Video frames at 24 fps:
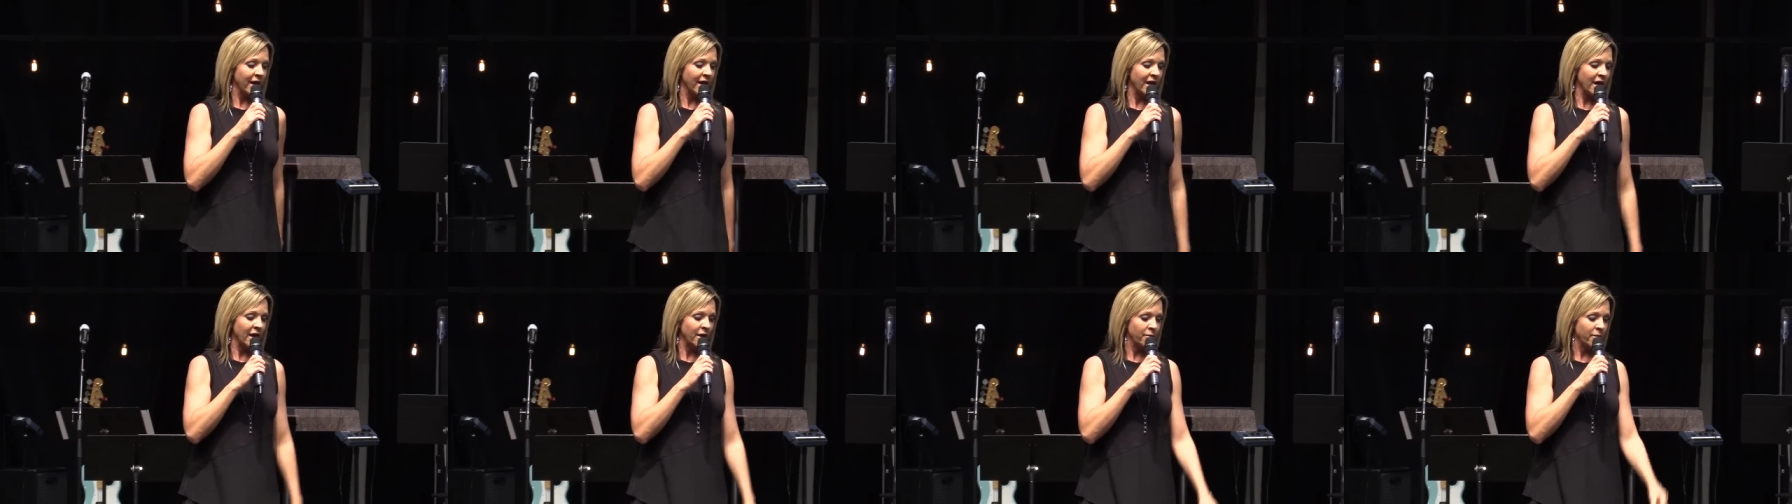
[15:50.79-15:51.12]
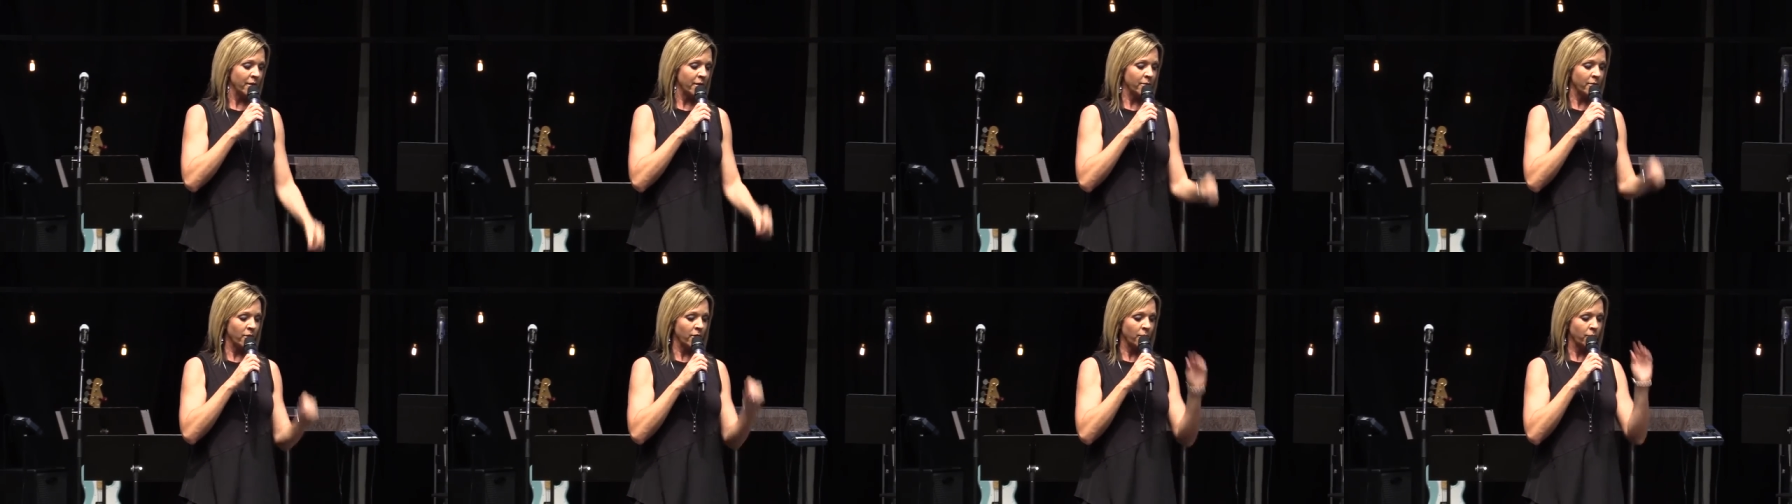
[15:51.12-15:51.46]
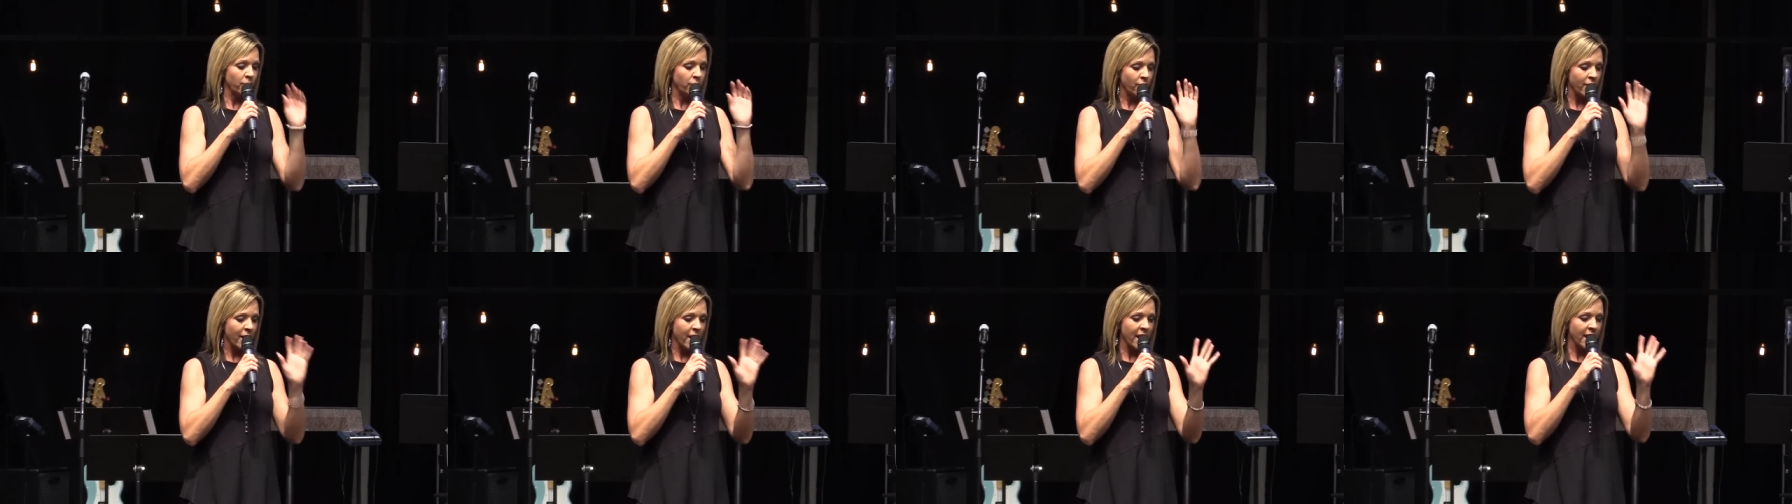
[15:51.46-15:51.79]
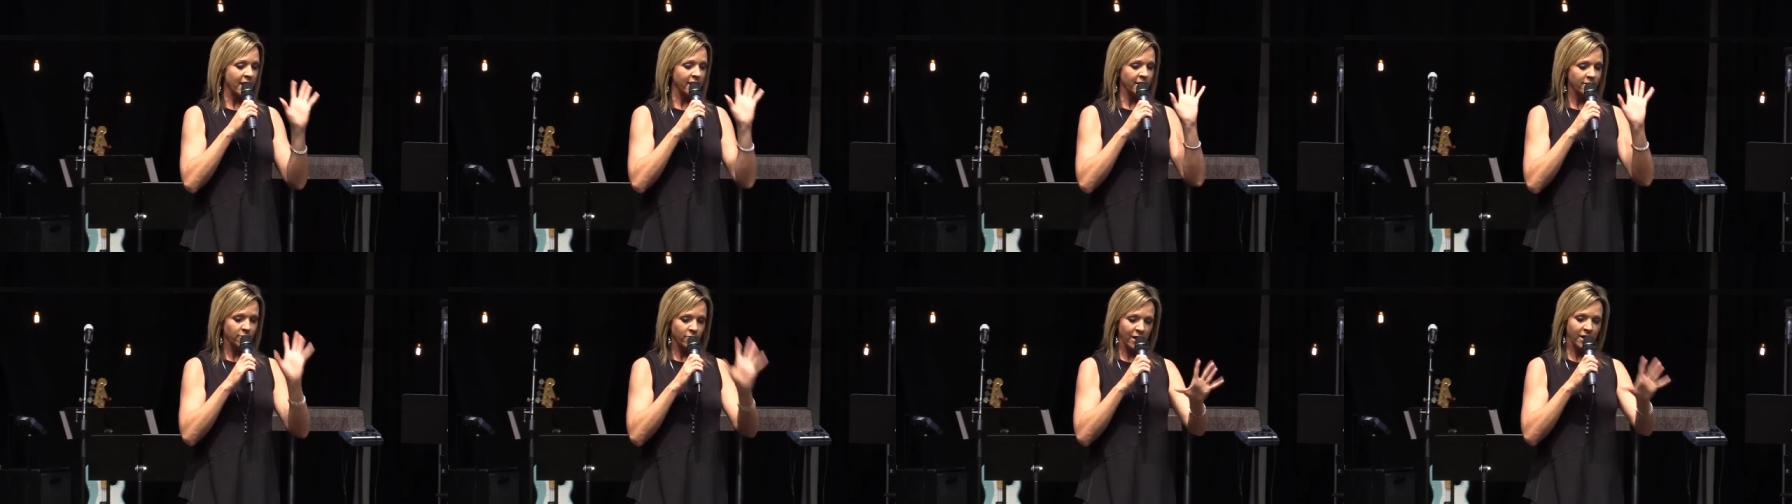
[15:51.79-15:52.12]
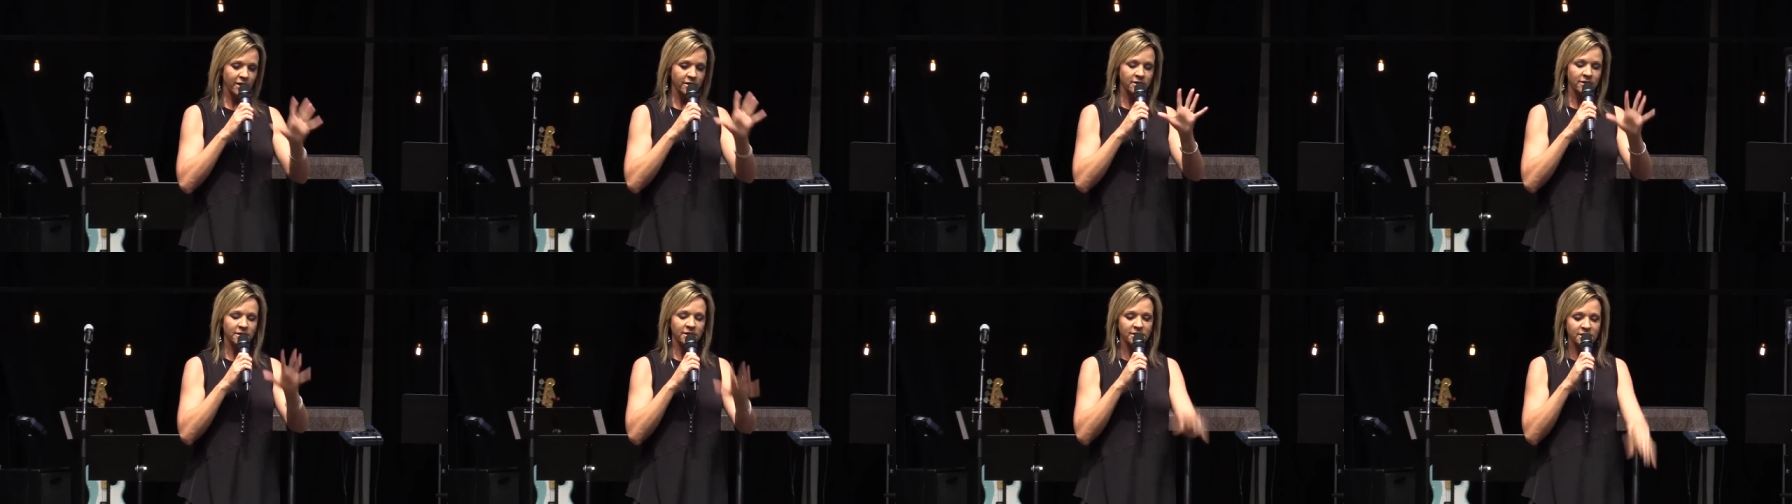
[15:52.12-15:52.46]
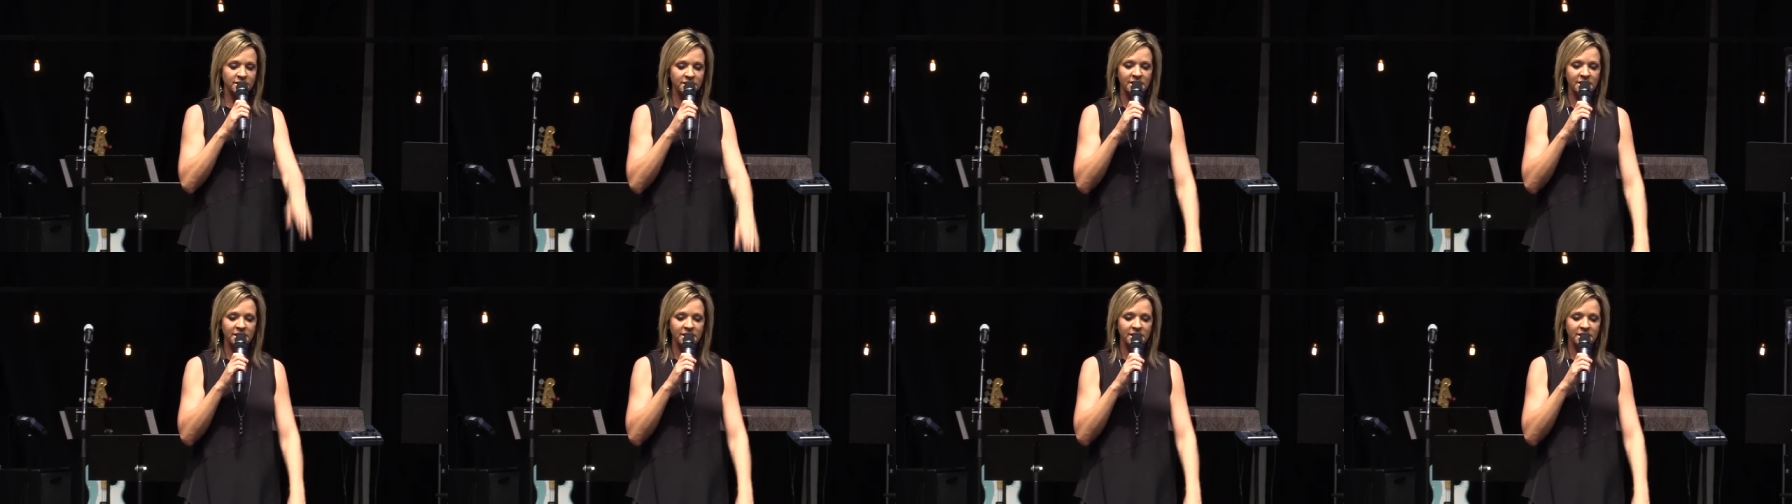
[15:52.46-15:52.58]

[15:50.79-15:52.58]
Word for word: And I remember praying right in this